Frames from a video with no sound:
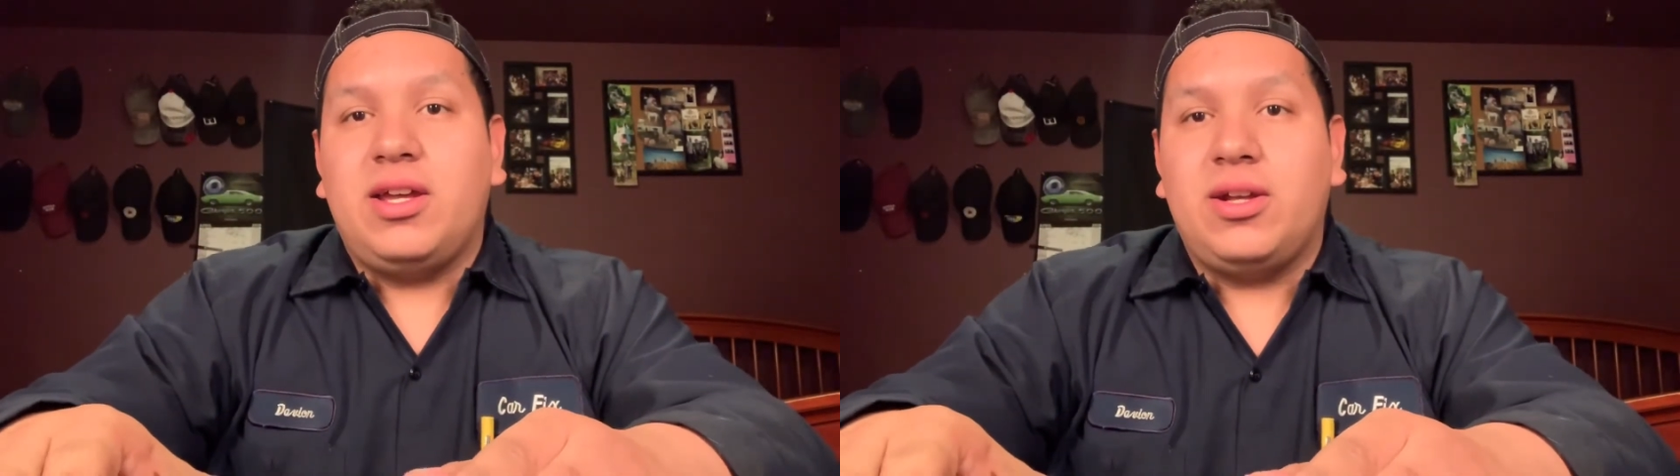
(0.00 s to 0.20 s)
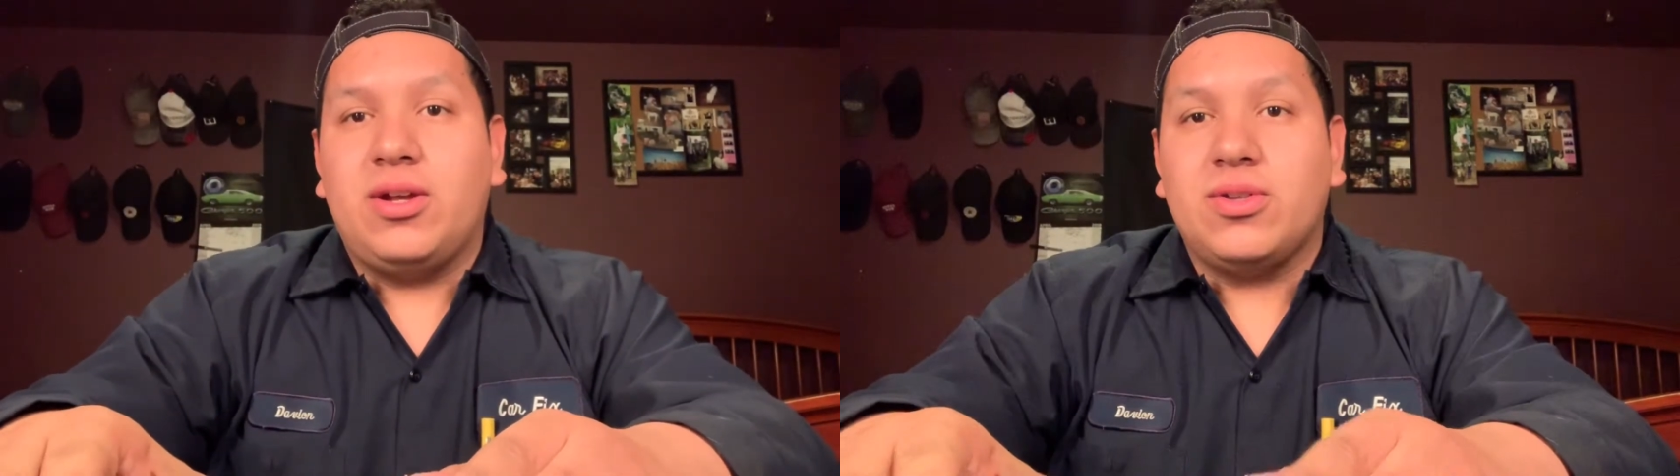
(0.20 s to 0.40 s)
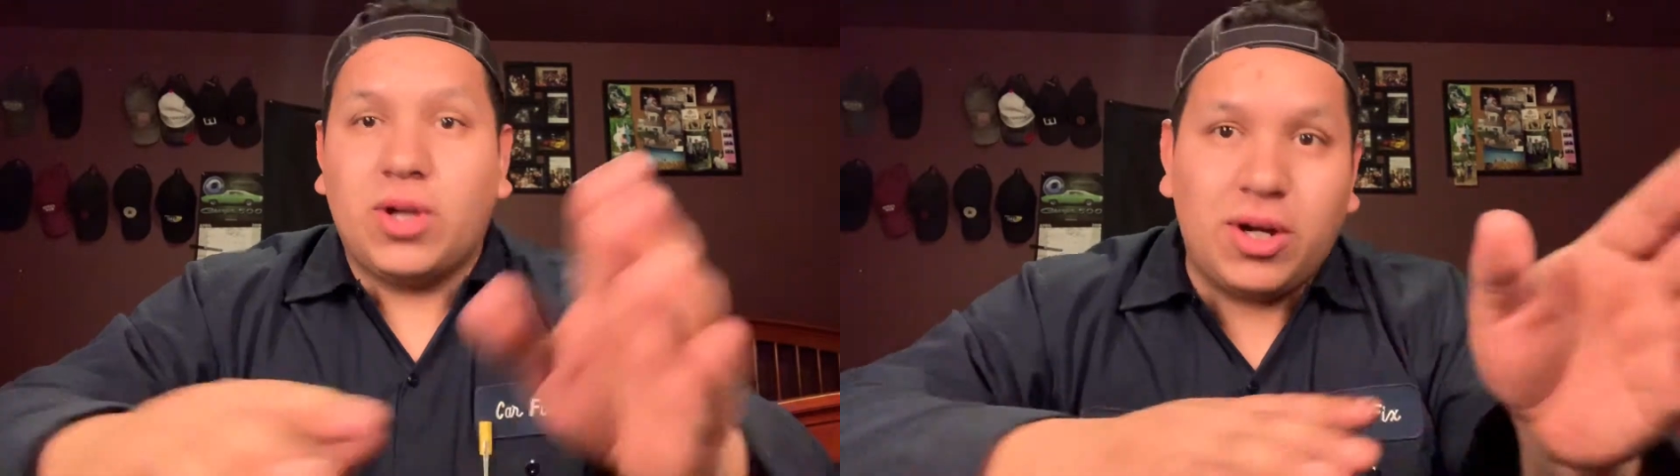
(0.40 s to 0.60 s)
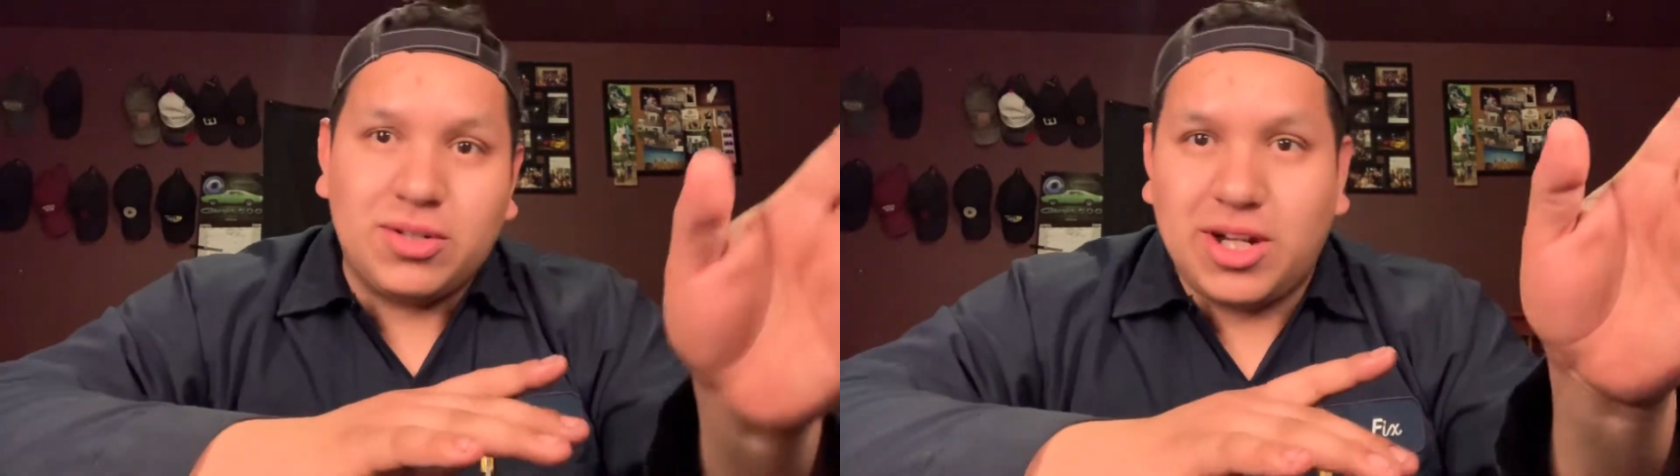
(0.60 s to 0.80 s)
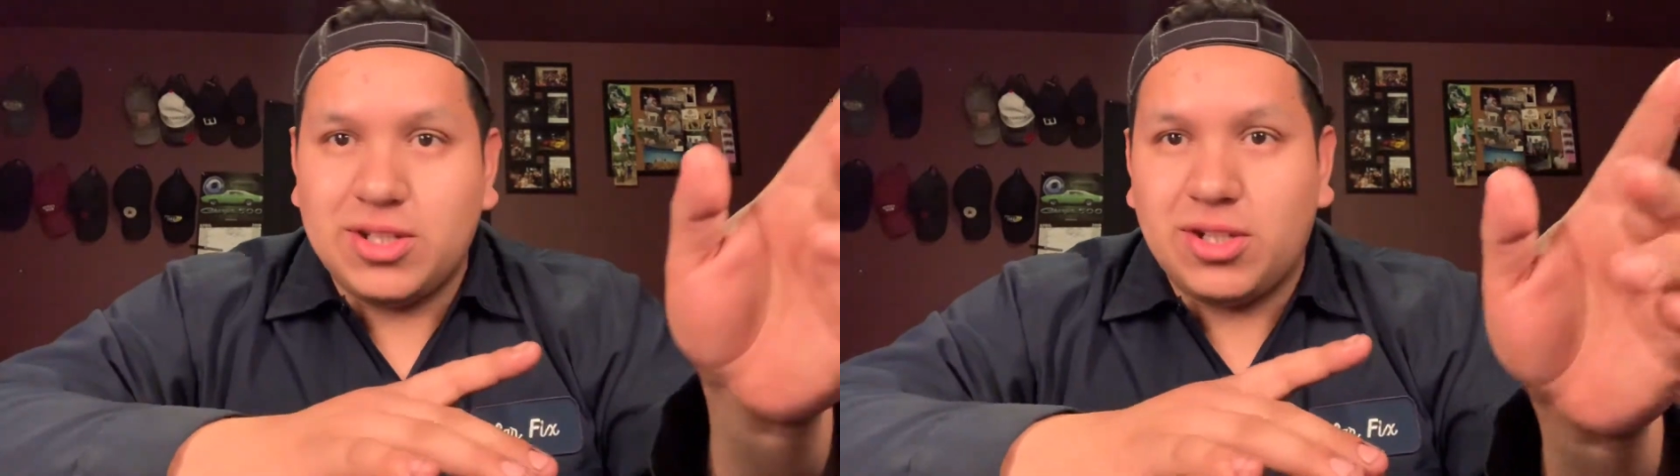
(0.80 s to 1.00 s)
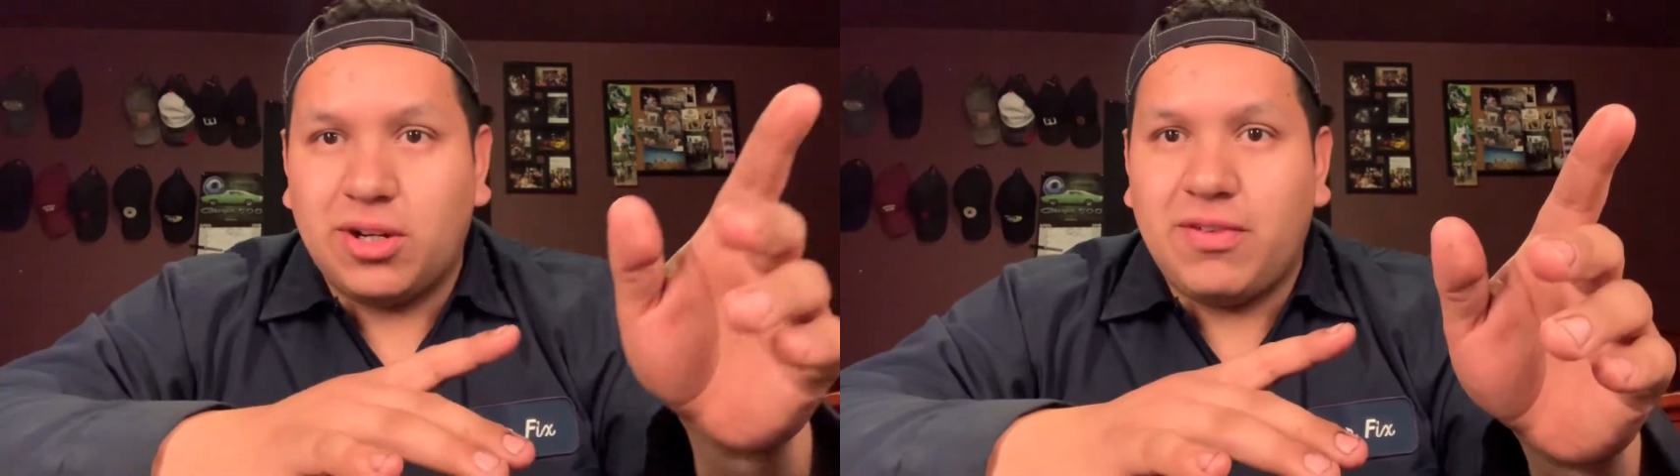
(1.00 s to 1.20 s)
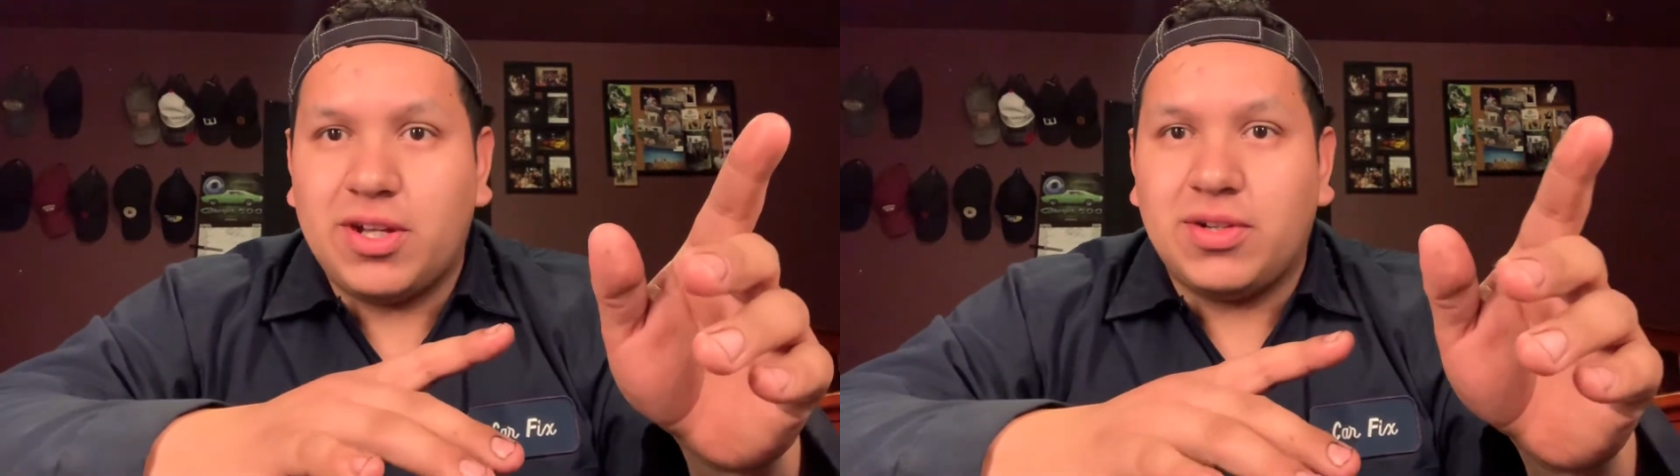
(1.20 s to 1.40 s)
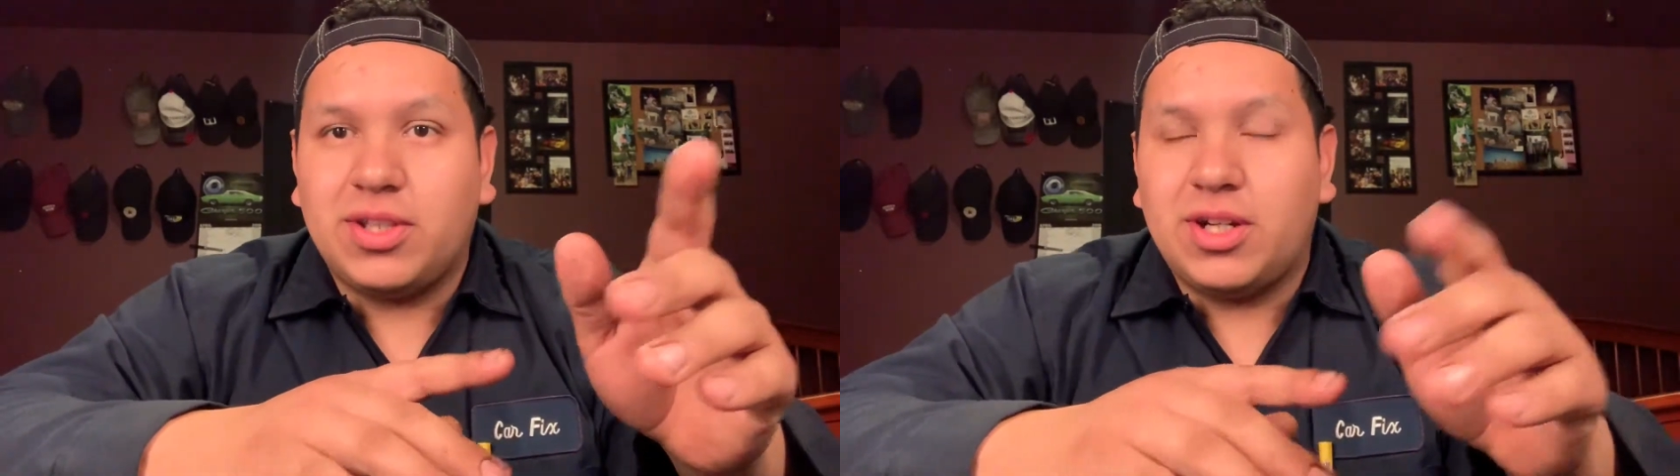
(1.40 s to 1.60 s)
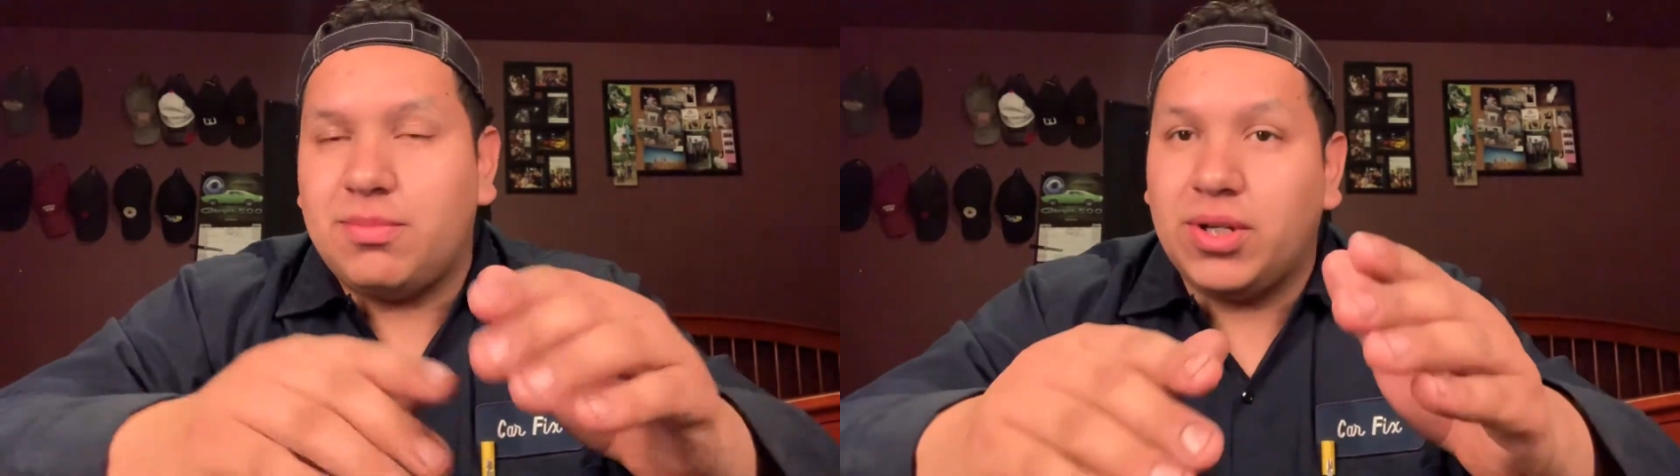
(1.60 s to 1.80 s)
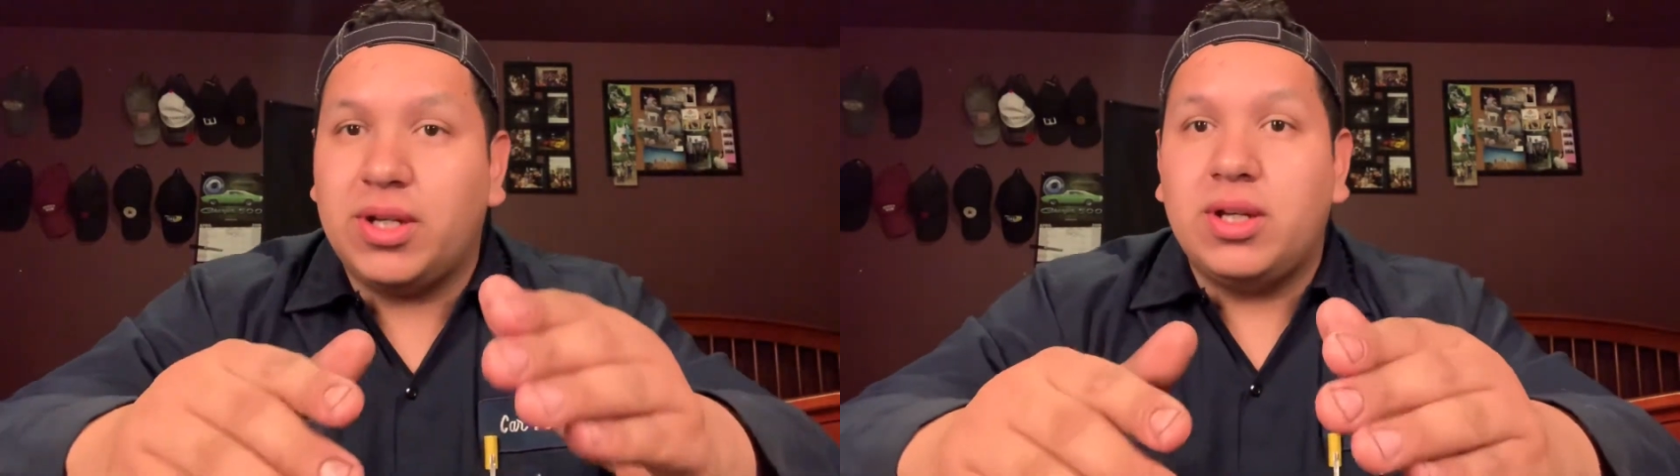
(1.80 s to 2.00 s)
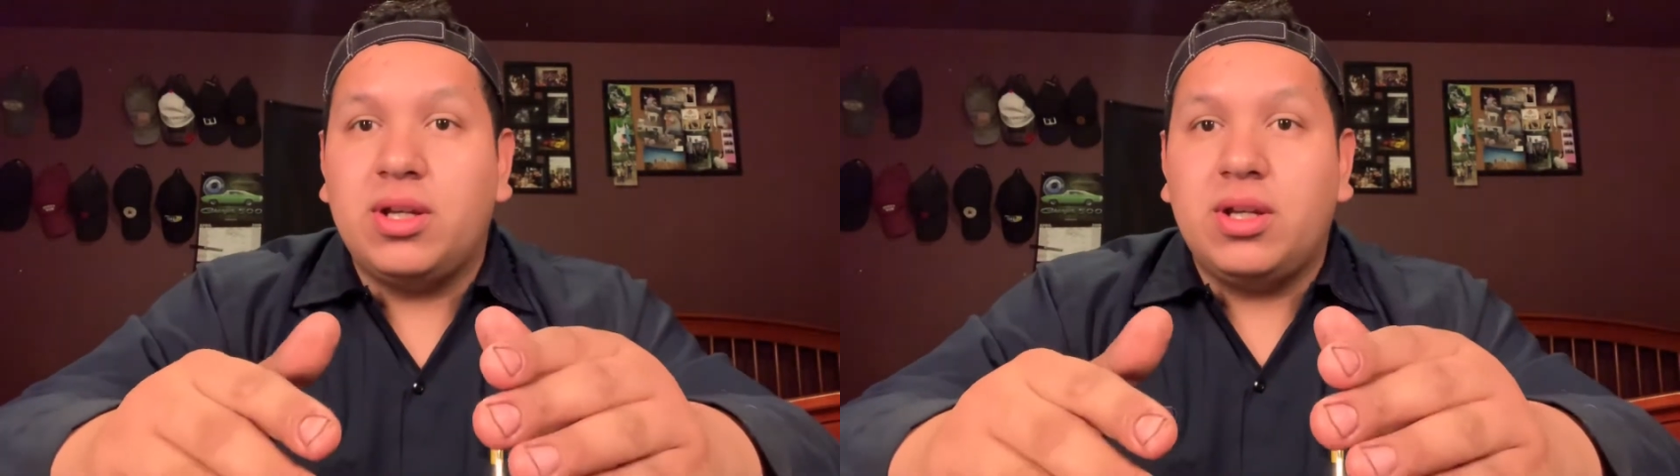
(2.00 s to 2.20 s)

You know, sorry, I was kind of talking fast right there, but